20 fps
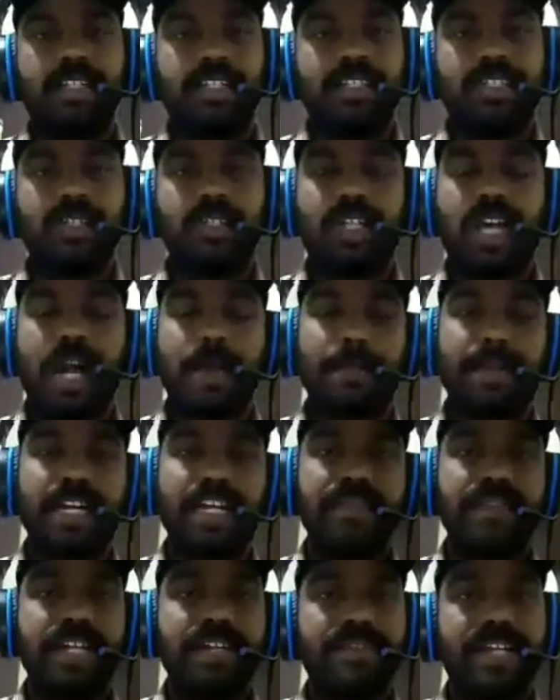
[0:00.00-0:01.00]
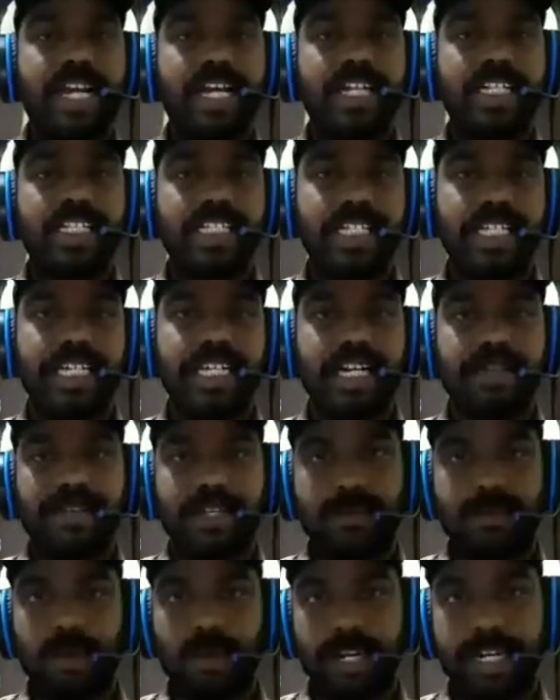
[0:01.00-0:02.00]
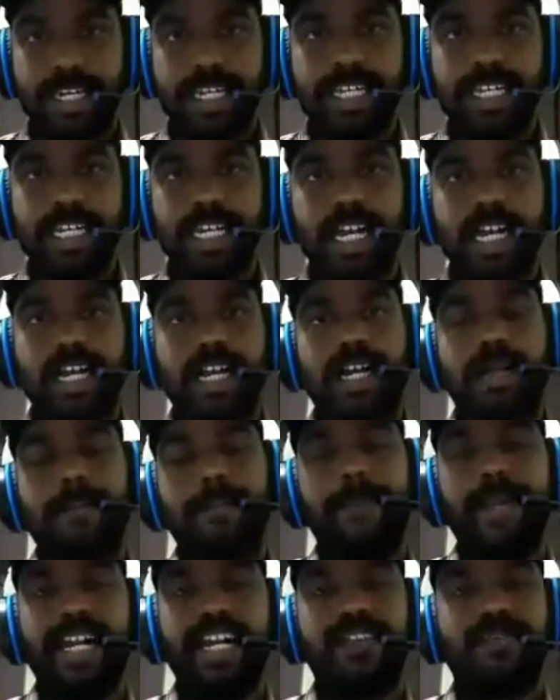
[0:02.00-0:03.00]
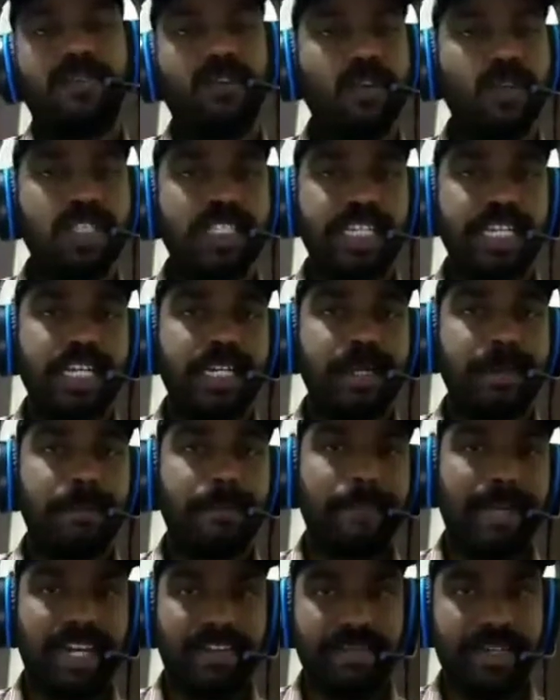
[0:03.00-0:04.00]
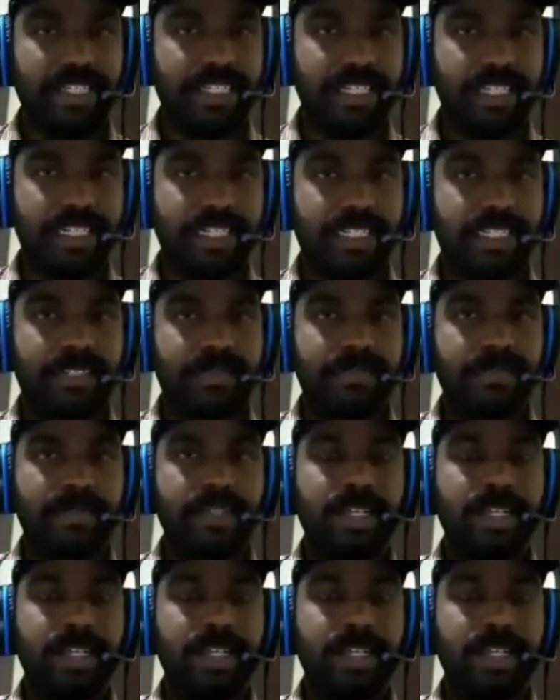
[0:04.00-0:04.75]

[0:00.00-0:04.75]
So commonly when we are seeing our body, blood flows in blood vessels.